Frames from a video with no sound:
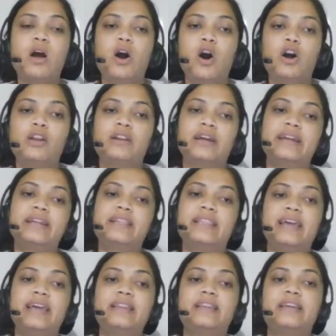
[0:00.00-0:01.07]
All right,
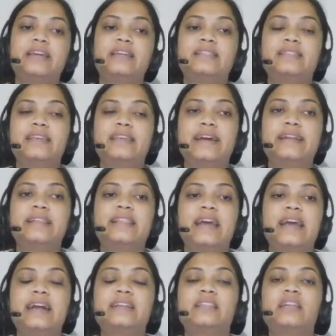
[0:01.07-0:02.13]
then he said
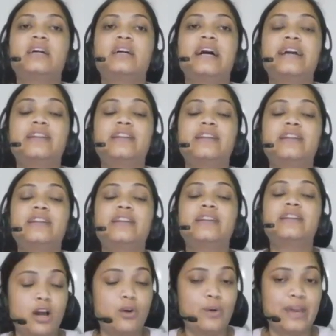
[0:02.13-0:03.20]
that the energy,
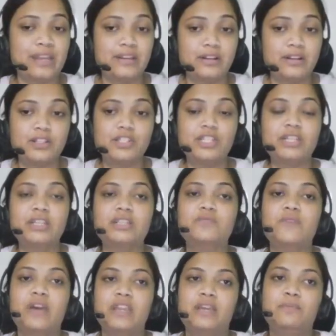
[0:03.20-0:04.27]
now energy is
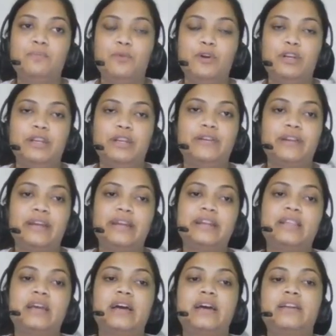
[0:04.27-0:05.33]
very important,
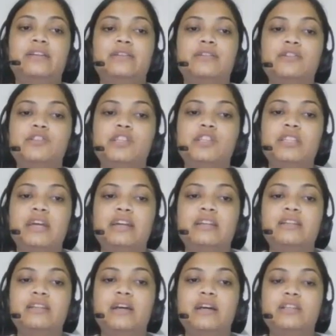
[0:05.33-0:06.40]
right? The energy that
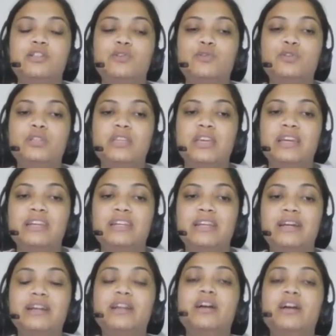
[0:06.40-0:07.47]
is
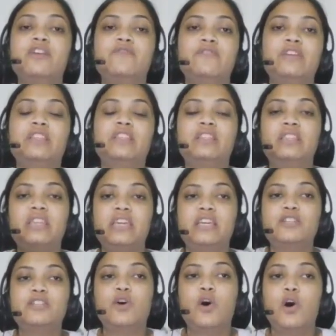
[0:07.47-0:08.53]
associated with
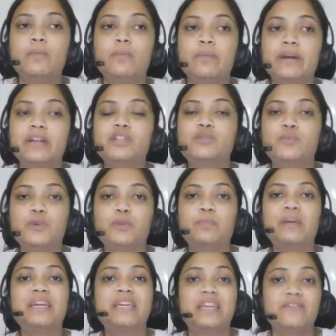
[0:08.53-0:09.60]
these orbits would
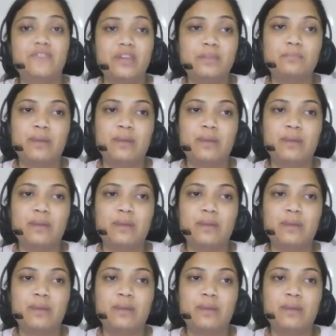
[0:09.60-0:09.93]
be given